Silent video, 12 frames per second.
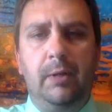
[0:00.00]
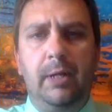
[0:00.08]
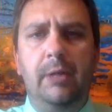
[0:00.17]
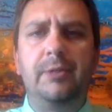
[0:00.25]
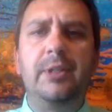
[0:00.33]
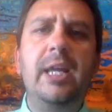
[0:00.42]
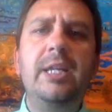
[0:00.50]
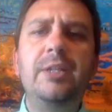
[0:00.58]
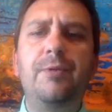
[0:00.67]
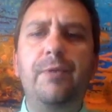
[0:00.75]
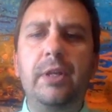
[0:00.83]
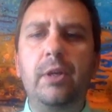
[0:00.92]
Now,
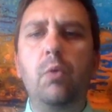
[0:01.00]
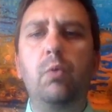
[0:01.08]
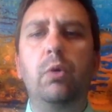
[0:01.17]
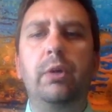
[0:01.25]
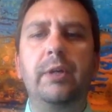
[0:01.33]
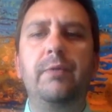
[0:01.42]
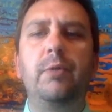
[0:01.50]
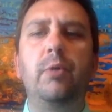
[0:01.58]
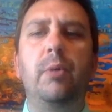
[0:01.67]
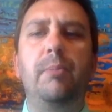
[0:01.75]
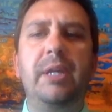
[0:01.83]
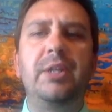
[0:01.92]
today's video will give
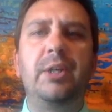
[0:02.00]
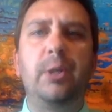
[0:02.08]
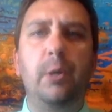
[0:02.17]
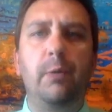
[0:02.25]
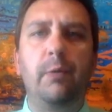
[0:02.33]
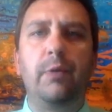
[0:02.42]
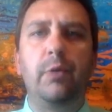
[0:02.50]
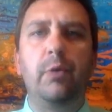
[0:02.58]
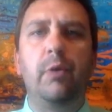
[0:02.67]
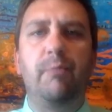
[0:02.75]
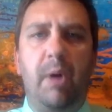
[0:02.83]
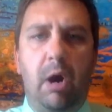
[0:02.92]
you a basic
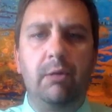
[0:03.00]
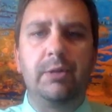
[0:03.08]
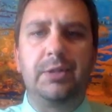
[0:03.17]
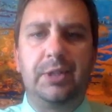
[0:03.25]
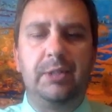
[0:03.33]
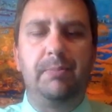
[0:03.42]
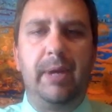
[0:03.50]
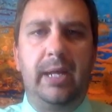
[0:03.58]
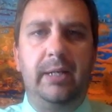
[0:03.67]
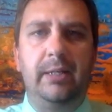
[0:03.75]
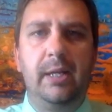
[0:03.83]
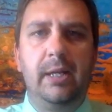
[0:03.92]
overview of policy
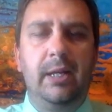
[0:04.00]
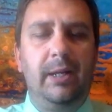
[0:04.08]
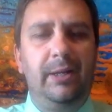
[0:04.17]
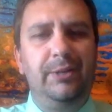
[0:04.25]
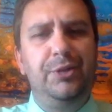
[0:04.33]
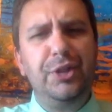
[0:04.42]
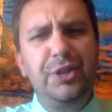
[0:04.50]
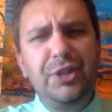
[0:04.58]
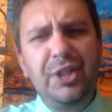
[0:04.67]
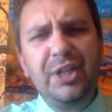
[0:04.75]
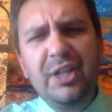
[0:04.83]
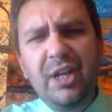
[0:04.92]
debate.
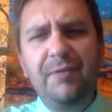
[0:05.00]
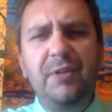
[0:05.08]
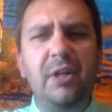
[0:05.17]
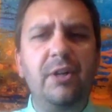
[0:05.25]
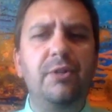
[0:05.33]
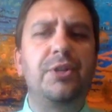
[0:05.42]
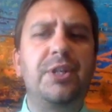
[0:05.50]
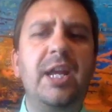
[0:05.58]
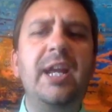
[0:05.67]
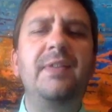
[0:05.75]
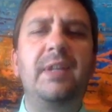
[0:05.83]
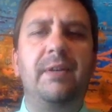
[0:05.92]
Just enough to
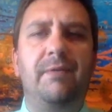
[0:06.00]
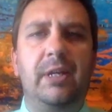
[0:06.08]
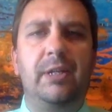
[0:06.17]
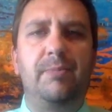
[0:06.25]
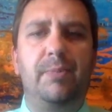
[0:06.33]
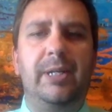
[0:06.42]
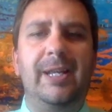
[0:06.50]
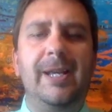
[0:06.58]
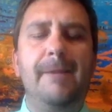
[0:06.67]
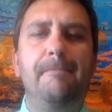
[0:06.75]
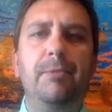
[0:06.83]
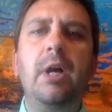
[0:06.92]
understand the event, but
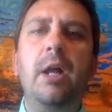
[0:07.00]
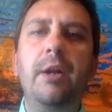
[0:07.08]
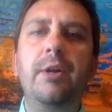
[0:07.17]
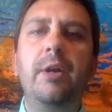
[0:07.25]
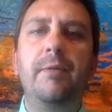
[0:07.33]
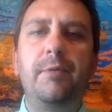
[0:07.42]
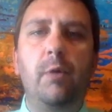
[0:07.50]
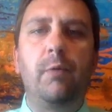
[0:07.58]
not enough to